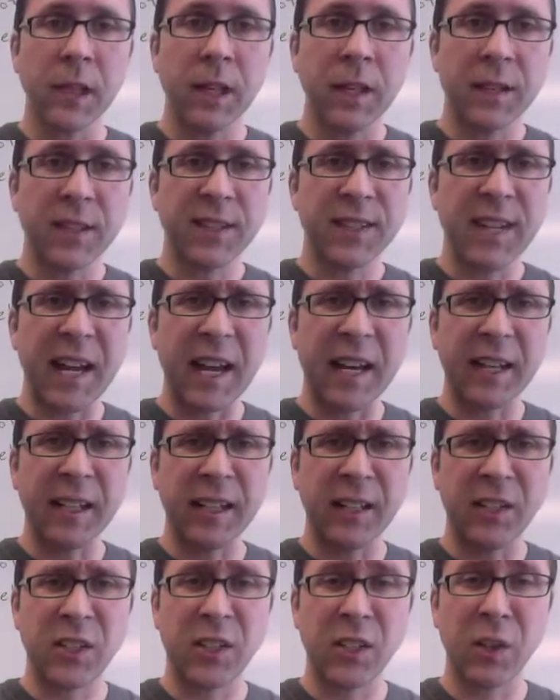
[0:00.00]
Second
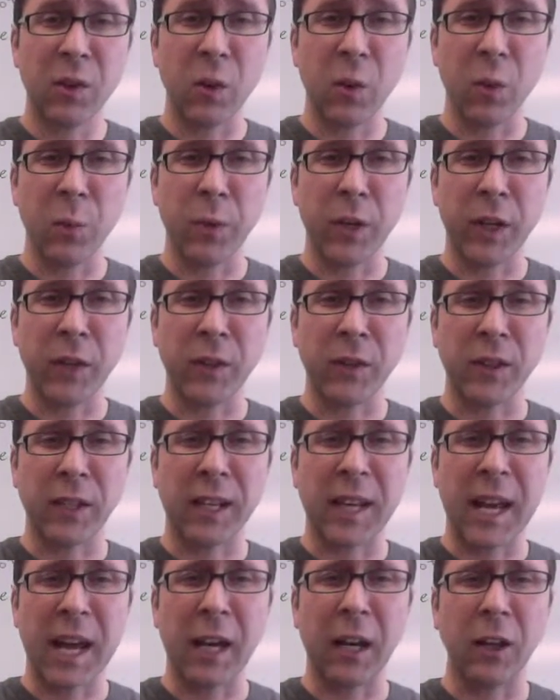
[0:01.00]
and 0 will bring you to the
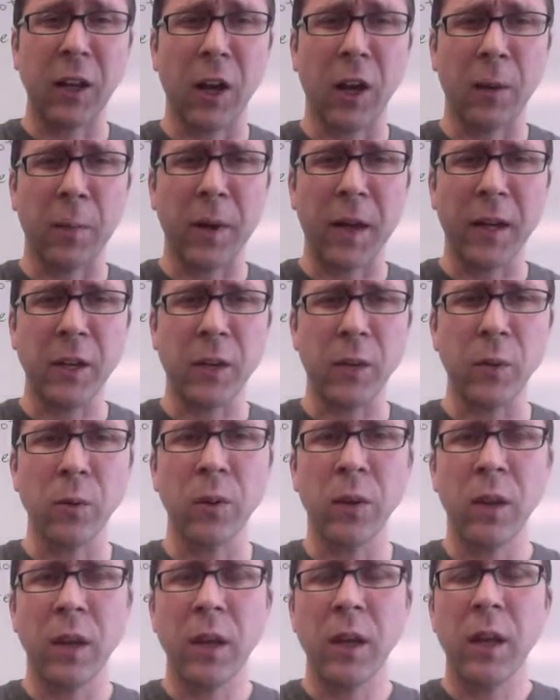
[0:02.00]
catalog menu,
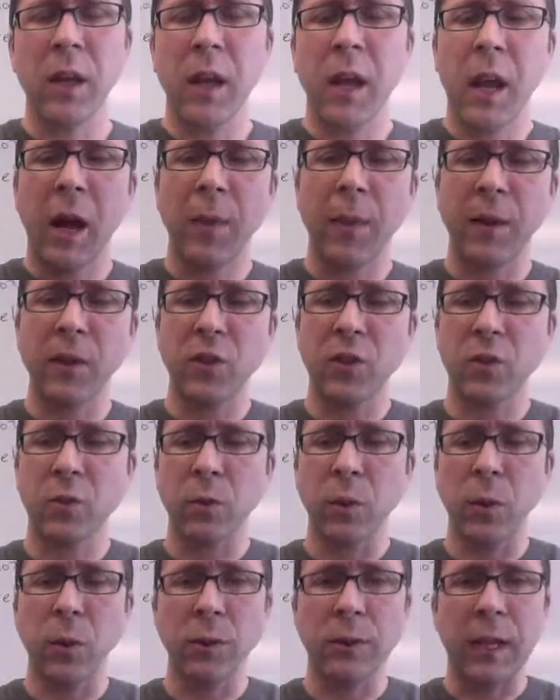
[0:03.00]
and then
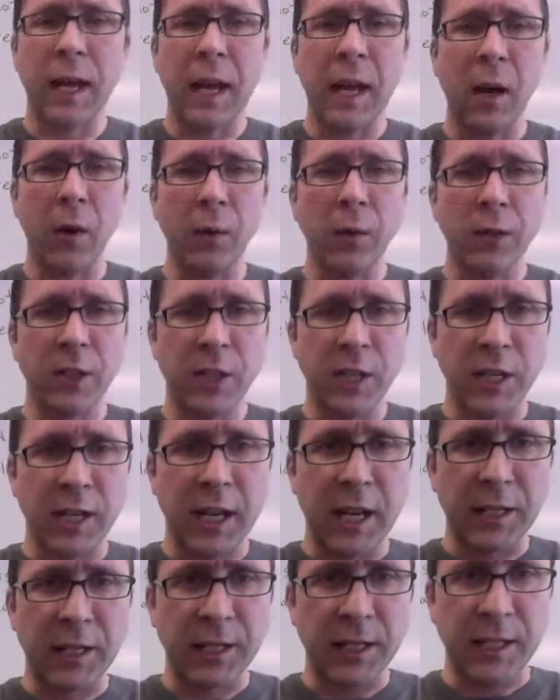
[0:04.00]
scroll down till you
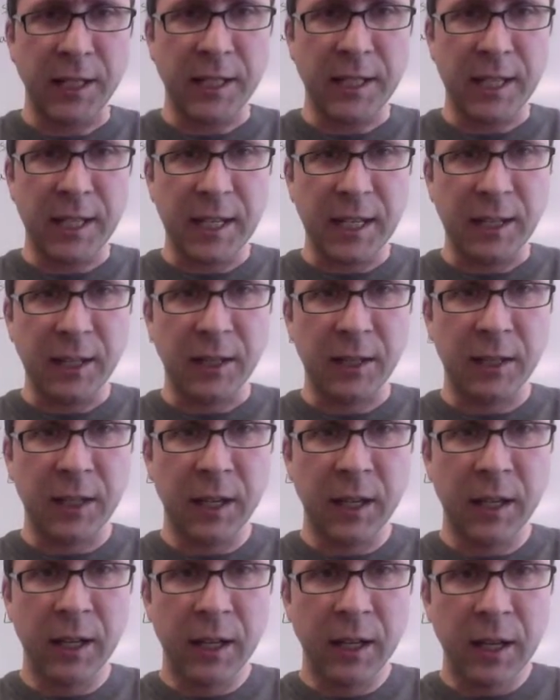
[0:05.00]
get to the D's.
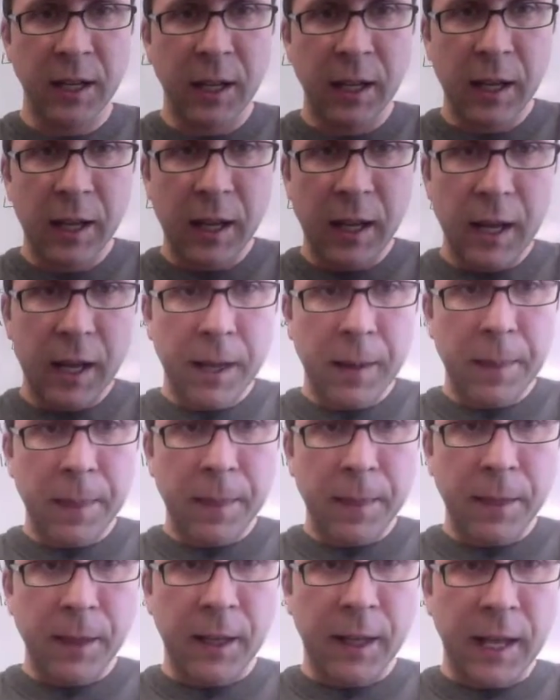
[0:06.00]

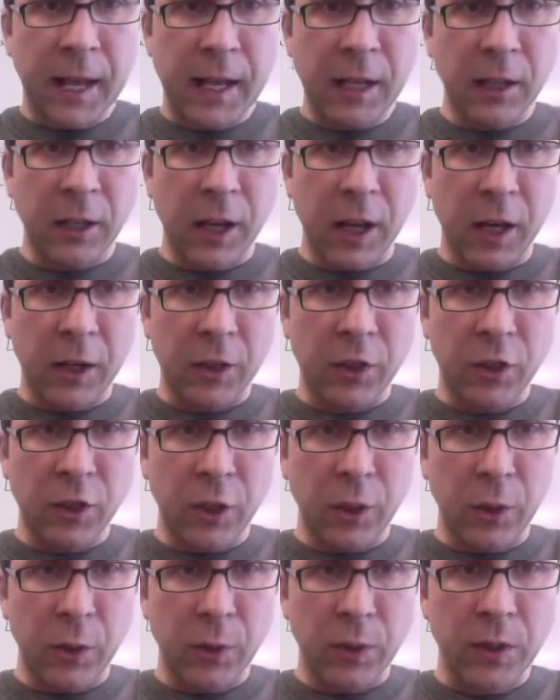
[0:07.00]
The catalog
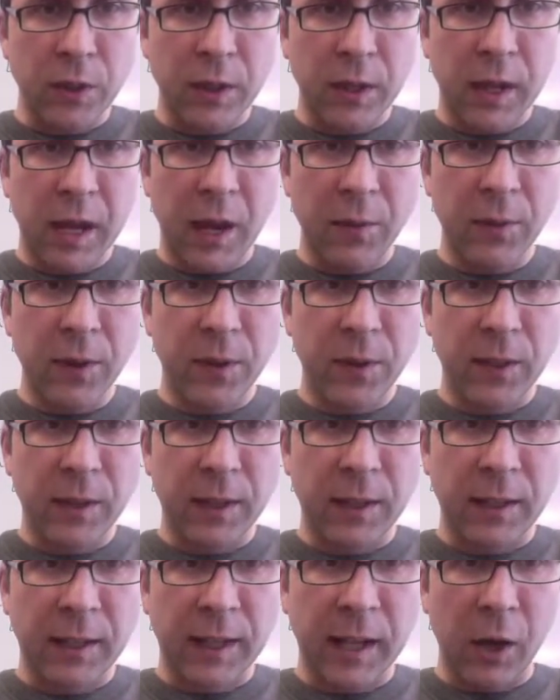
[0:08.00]
shows everything
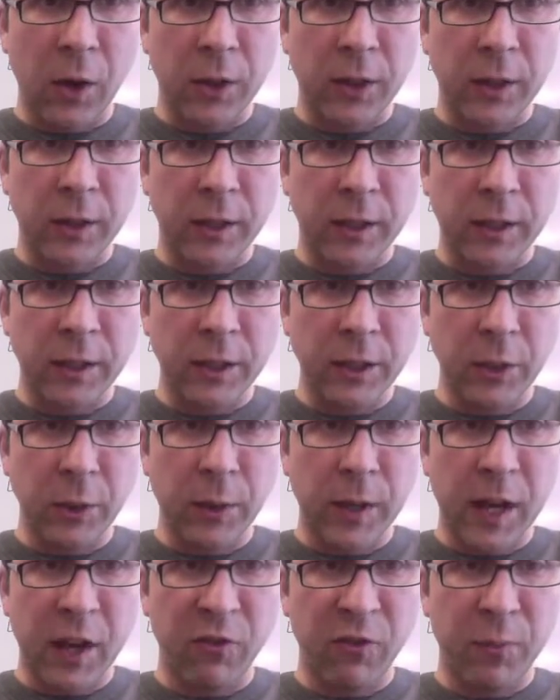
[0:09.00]
that the calculator can do
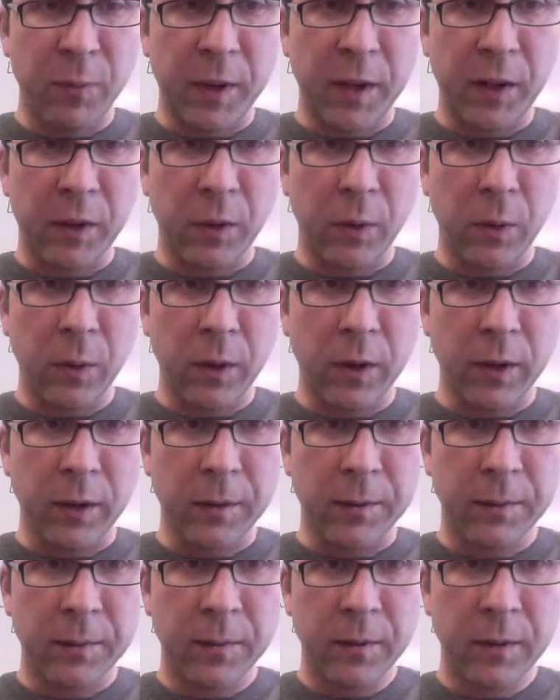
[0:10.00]
in alphabetical order.